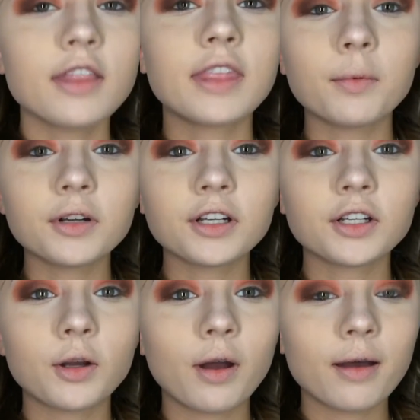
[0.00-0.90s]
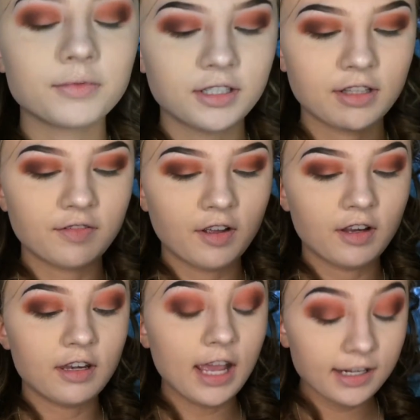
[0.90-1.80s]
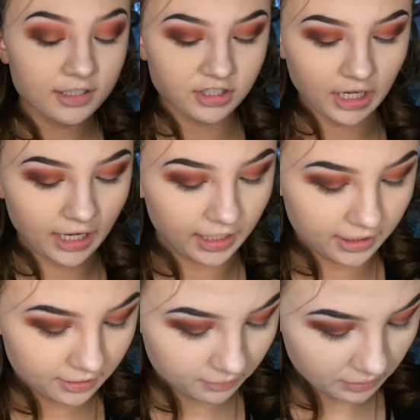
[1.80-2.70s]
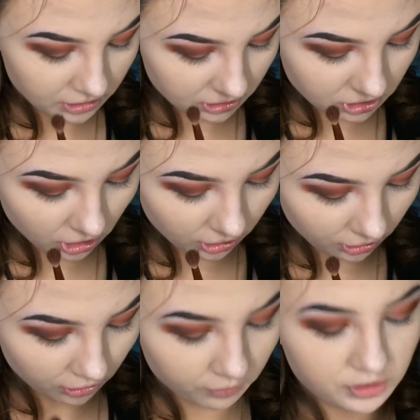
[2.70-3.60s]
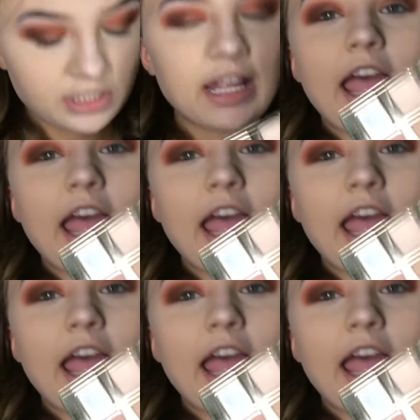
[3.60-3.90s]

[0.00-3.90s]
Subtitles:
Then we're going to go up to the very next shade, which is darker, which is